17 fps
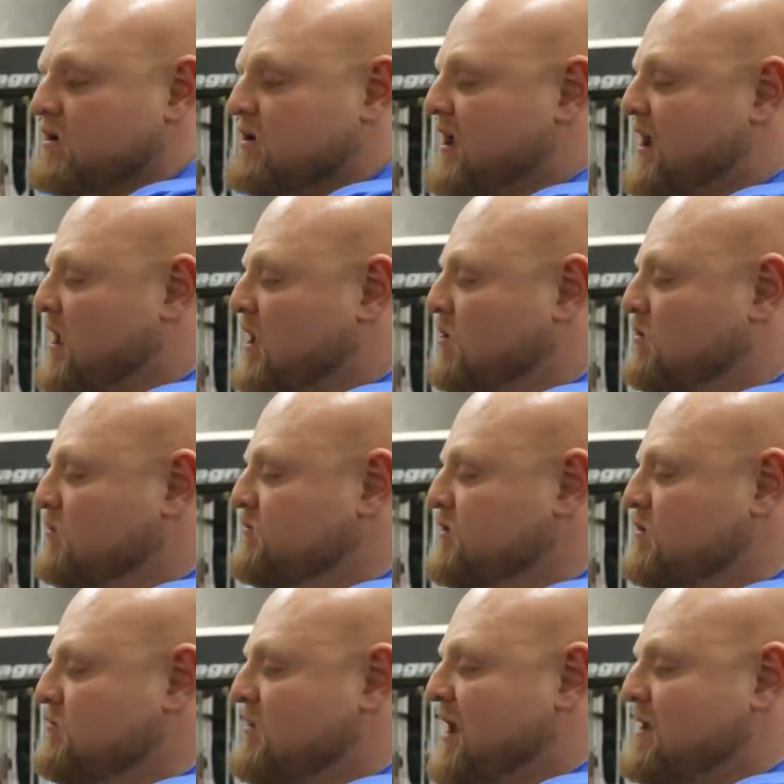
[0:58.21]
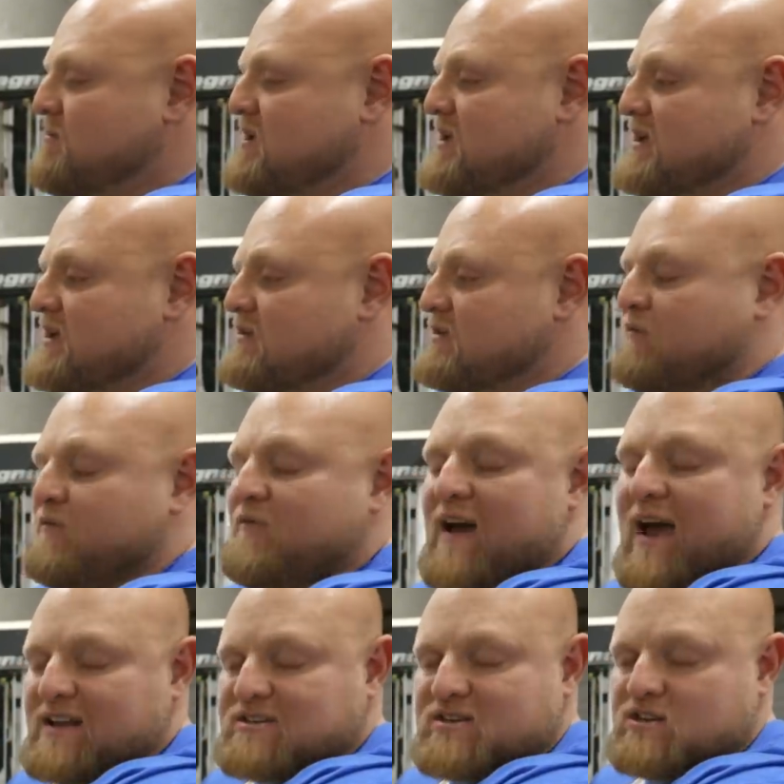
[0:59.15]
Now, there might be the
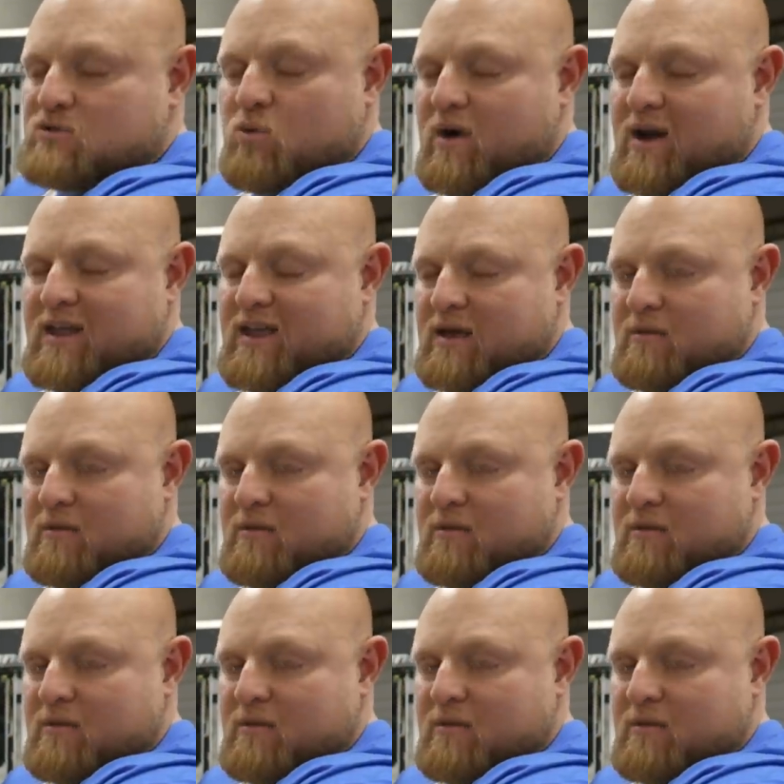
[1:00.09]
fastest way to